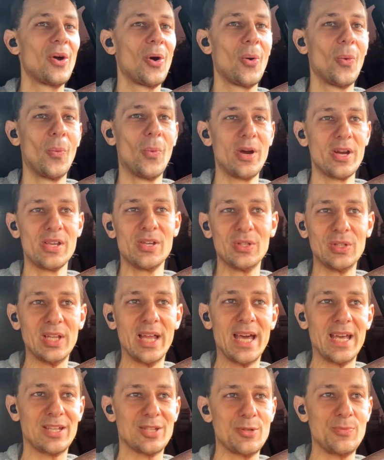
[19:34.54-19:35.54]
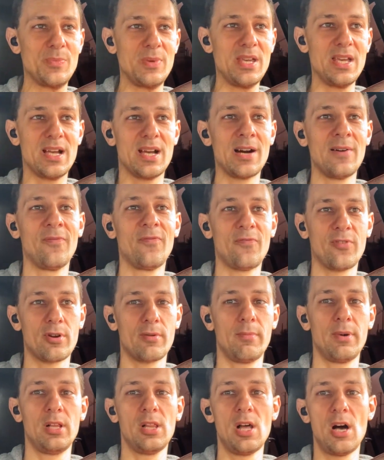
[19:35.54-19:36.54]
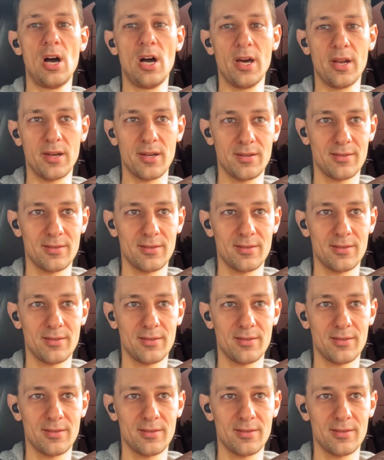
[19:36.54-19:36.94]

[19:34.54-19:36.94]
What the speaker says: where you like to be comfortable on.